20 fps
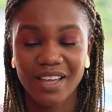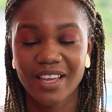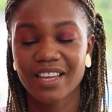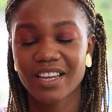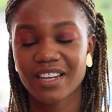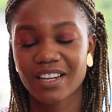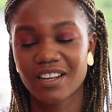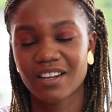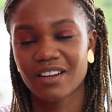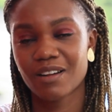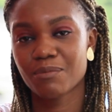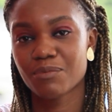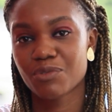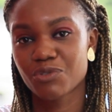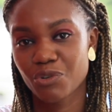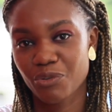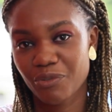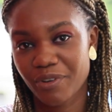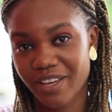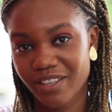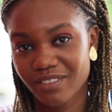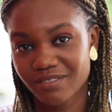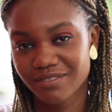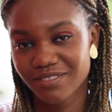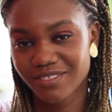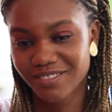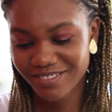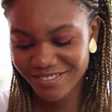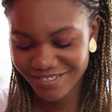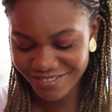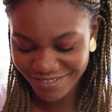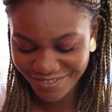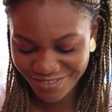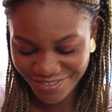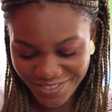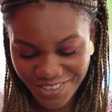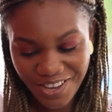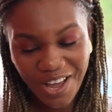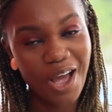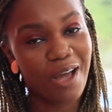I get it, and I'm sorry.
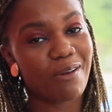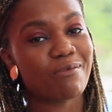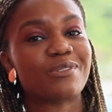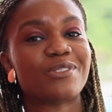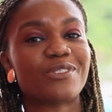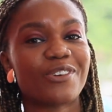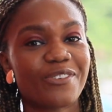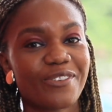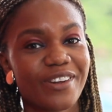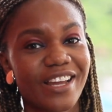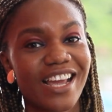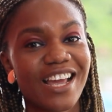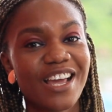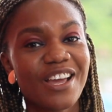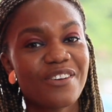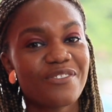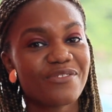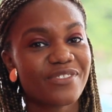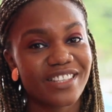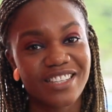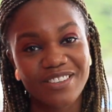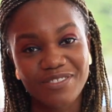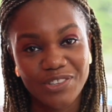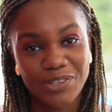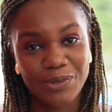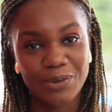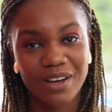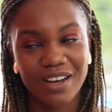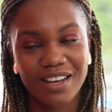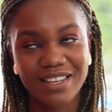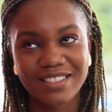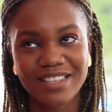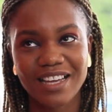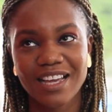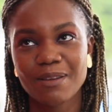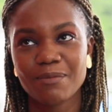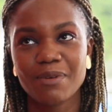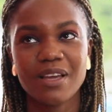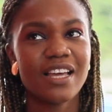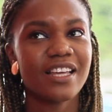I'm sorry for giving you a hard
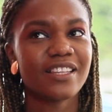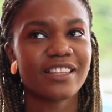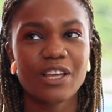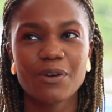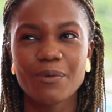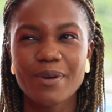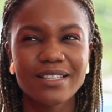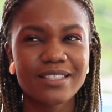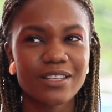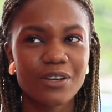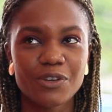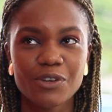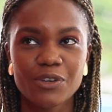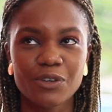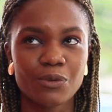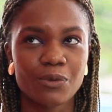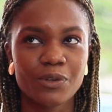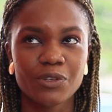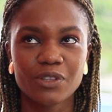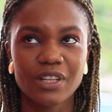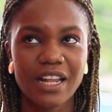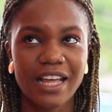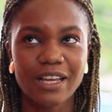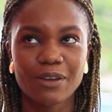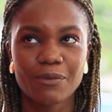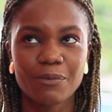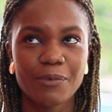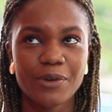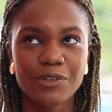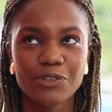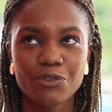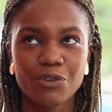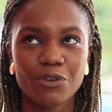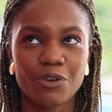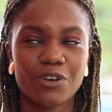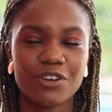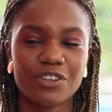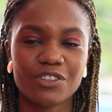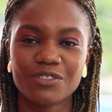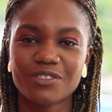time. They always tell you when
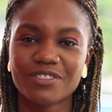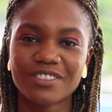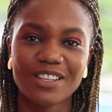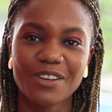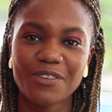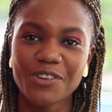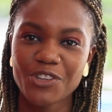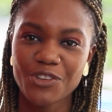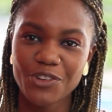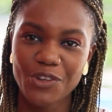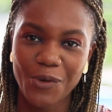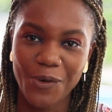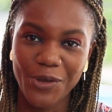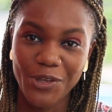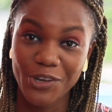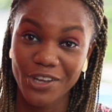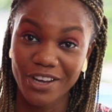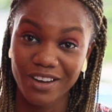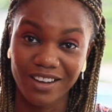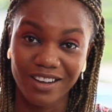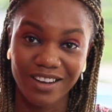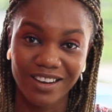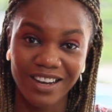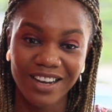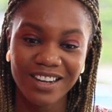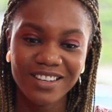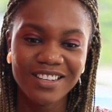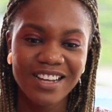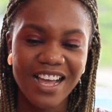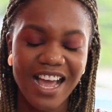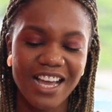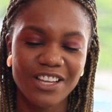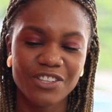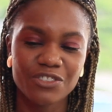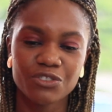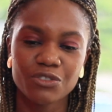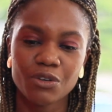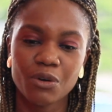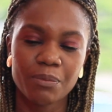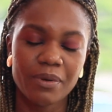you're younger
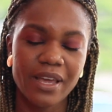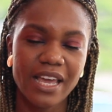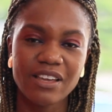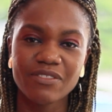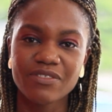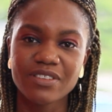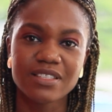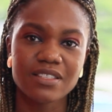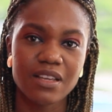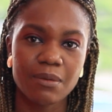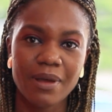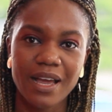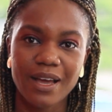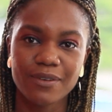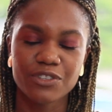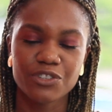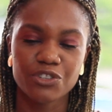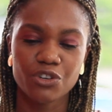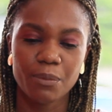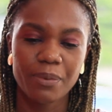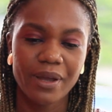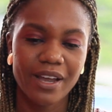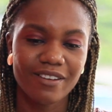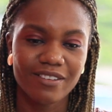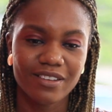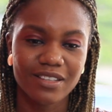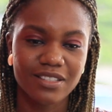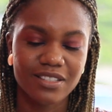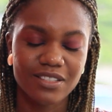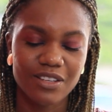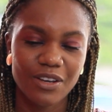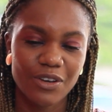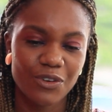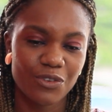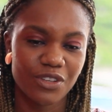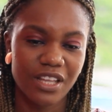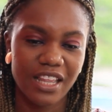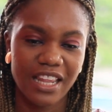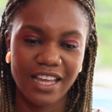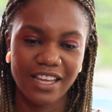and you're behaving somehow to your parents,
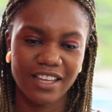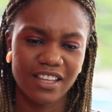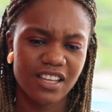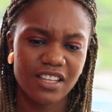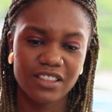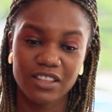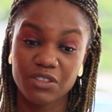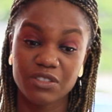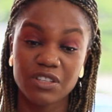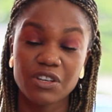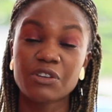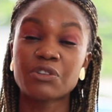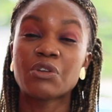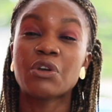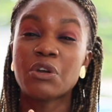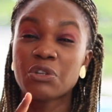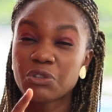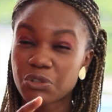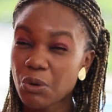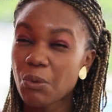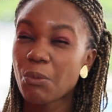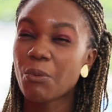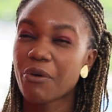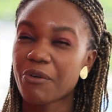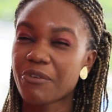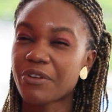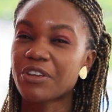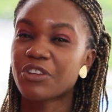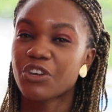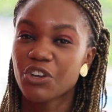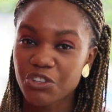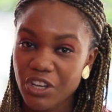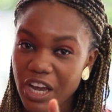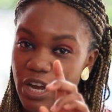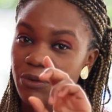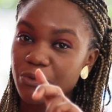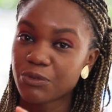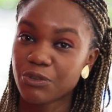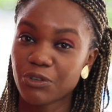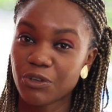like they tell you, don't worry, your
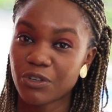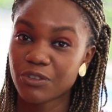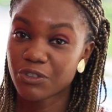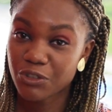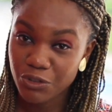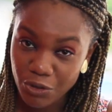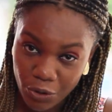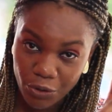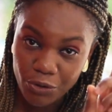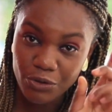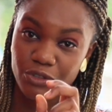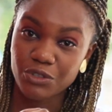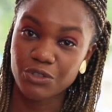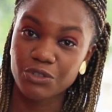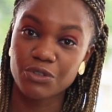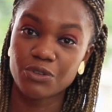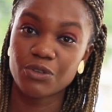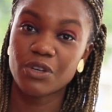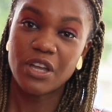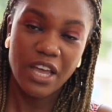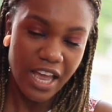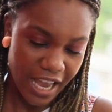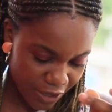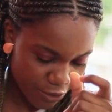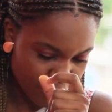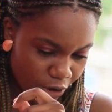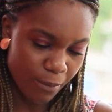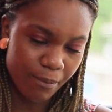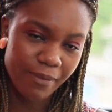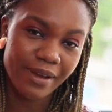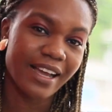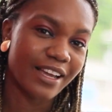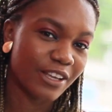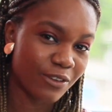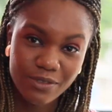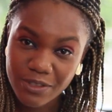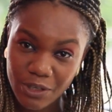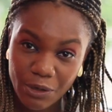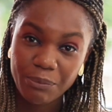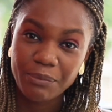child will do your own to you, and you come back
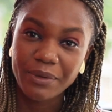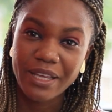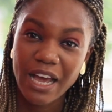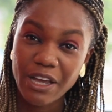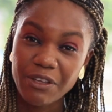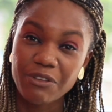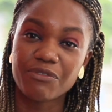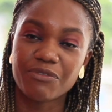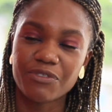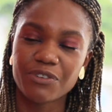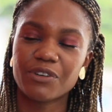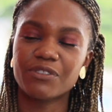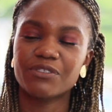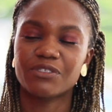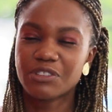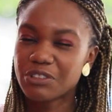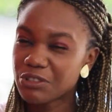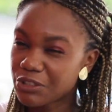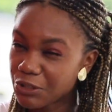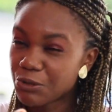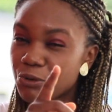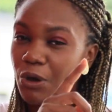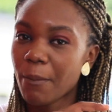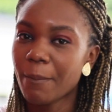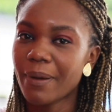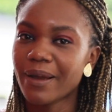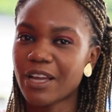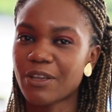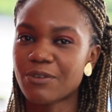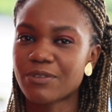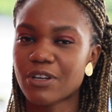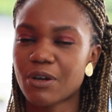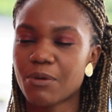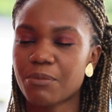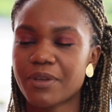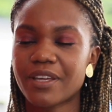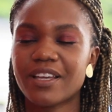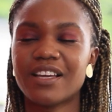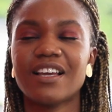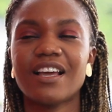and you tell me how you feel. You come back and you tell
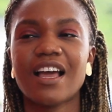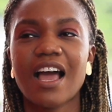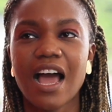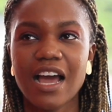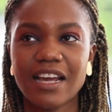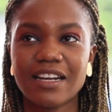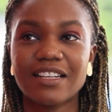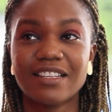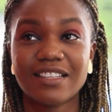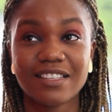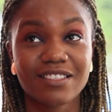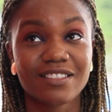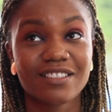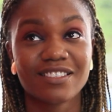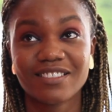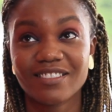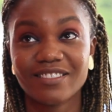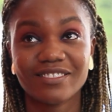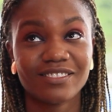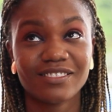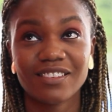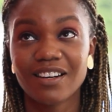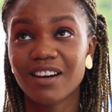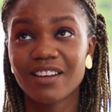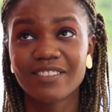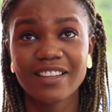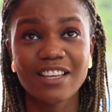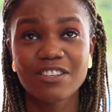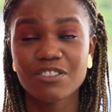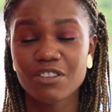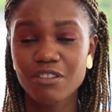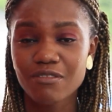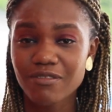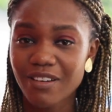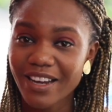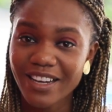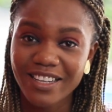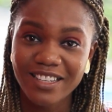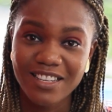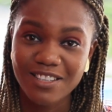me, and they're so
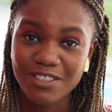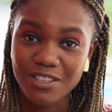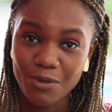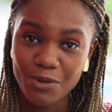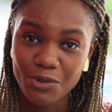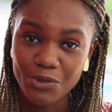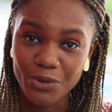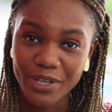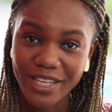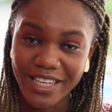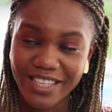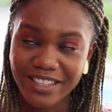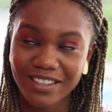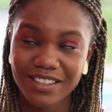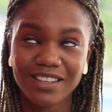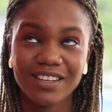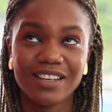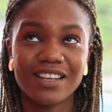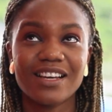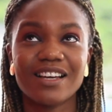right, and it's so annoying.